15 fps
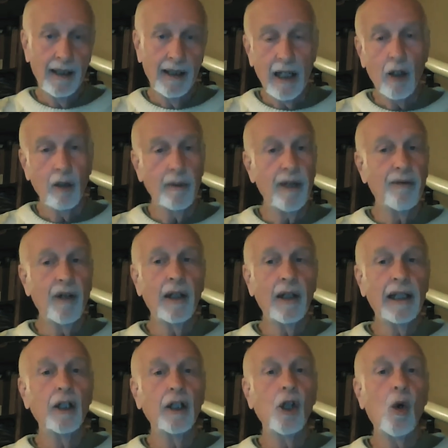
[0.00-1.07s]
Now, it'll be
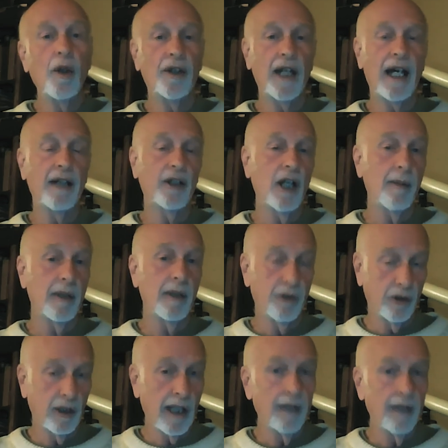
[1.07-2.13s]
very low at that time, and
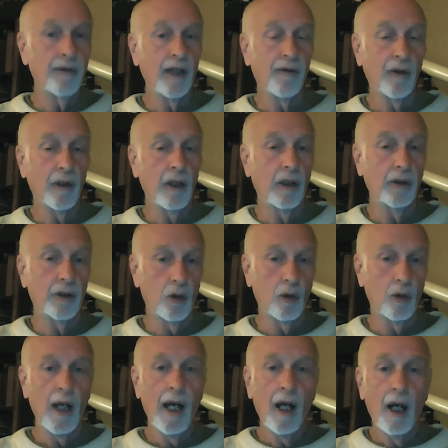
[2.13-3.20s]
it's kind of difficult
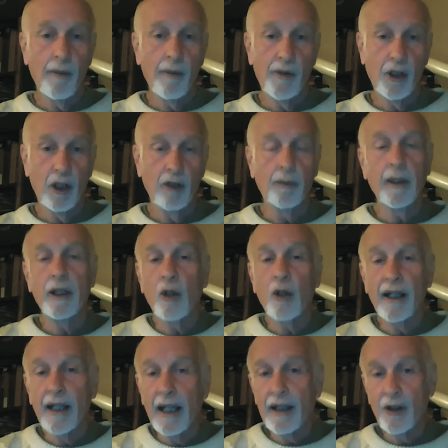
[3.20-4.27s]
to observe, but you
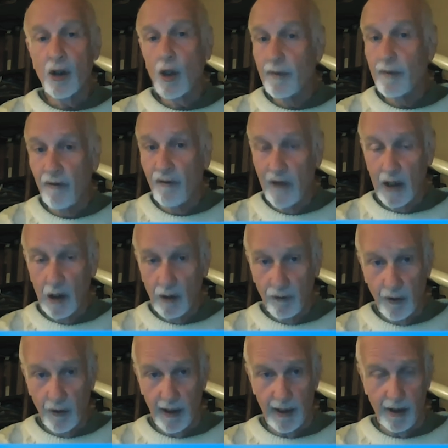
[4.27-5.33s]
can get sort of a feel
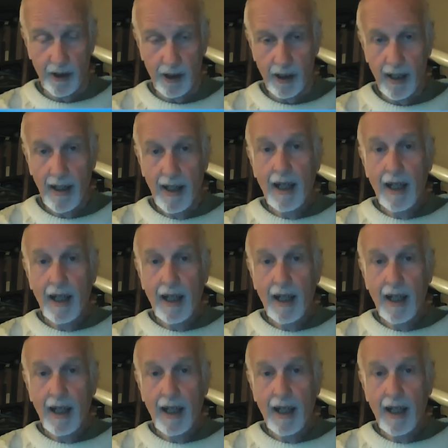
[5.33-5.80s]
for this